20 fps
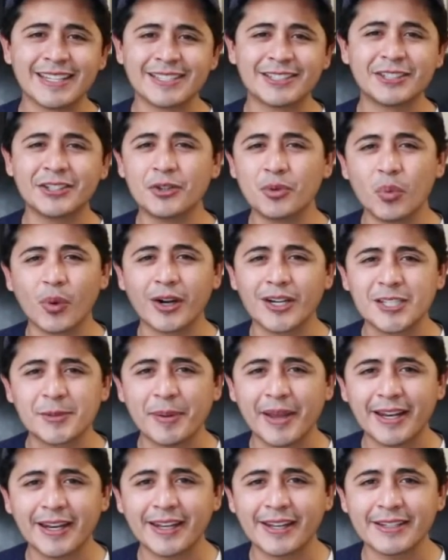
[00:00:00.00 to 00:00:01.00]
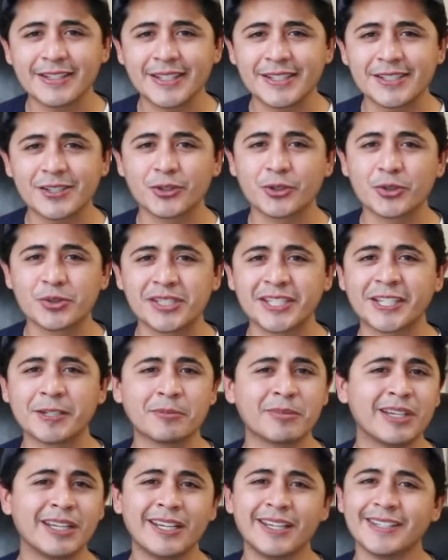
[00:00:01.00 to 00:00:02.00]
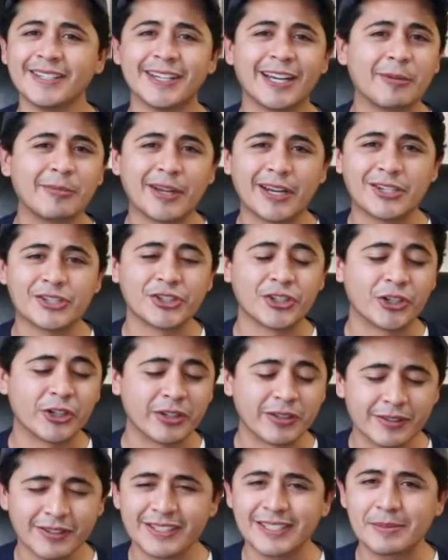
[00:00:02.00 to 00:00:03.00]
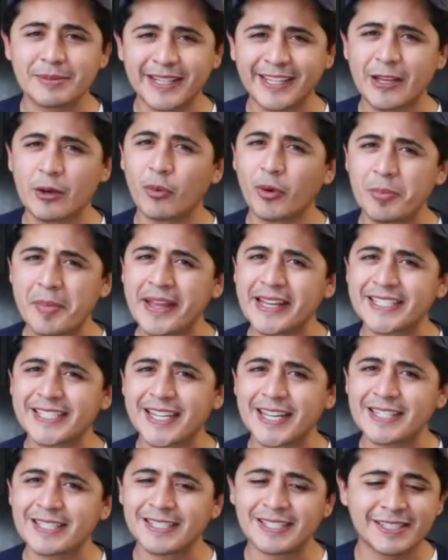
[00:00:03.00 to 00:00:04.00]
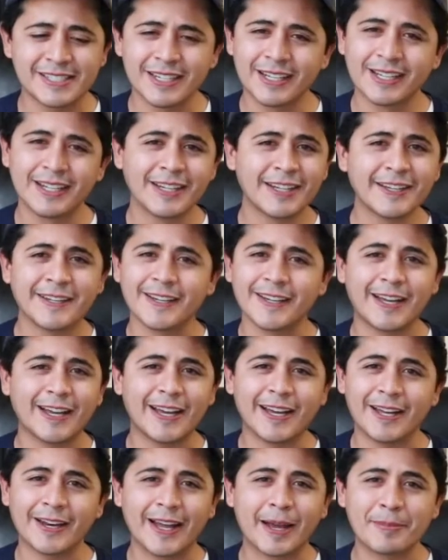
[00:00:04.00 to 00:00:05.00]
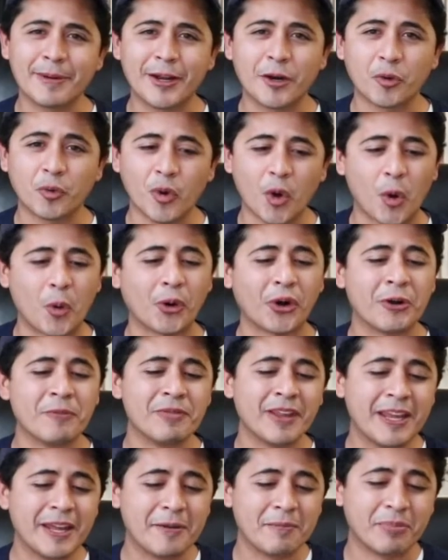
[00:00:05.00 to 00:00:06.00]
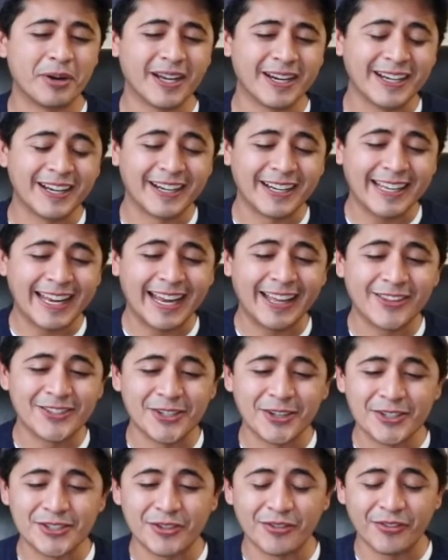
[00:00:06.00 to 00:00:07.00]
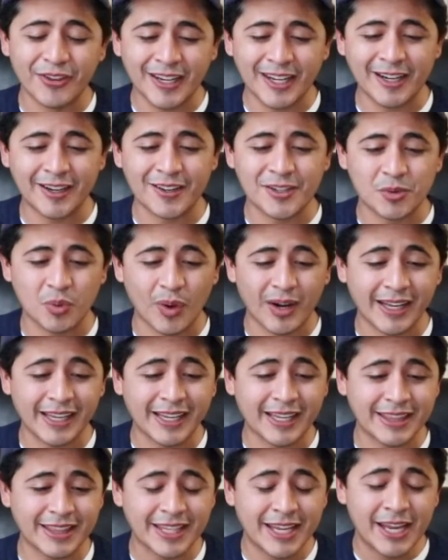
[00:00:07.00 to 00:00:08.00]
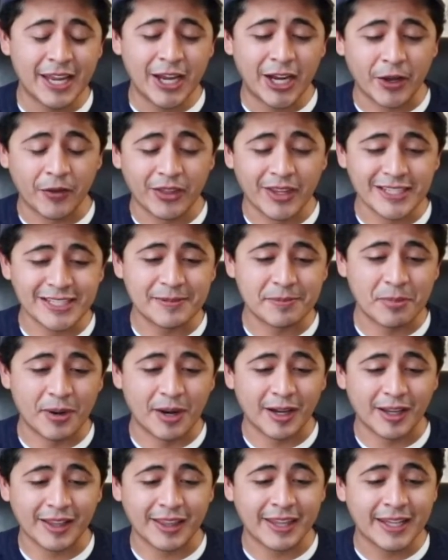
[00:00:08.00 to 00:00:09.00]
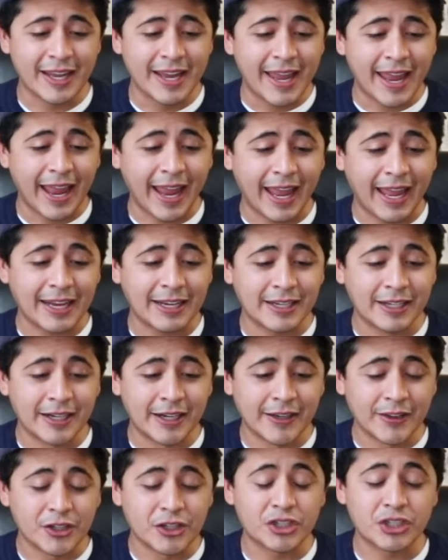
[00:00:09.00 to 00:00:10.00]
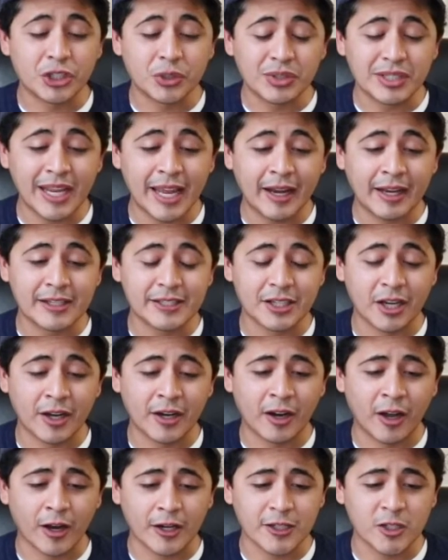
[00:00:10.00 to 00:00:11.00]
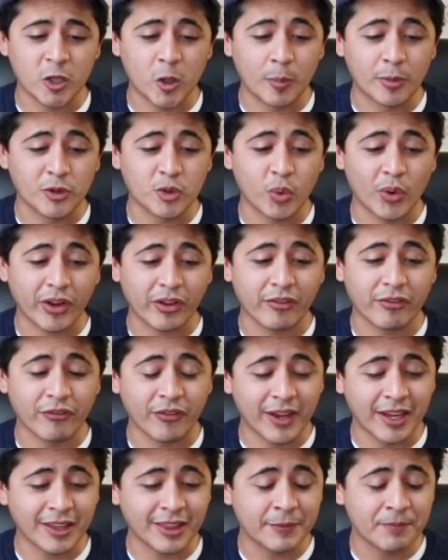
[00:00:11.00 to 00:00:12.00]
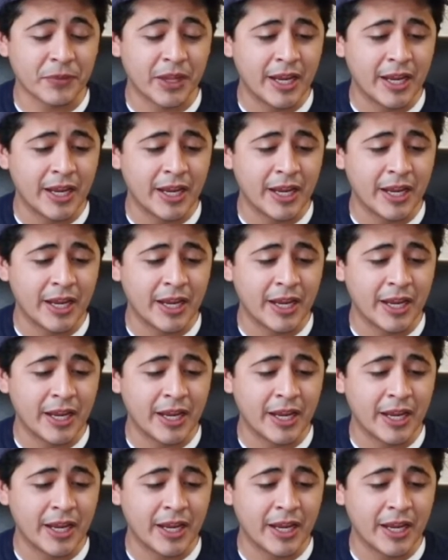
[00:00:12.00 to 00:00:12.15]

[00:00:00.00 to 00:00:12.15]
Do you wear spandex as a crew team? I'm not sure. Seems like it would make sense. I'm not a rower. But yeah, so there's a fitting on the 20th of this month, and the shoot date is on October 25th.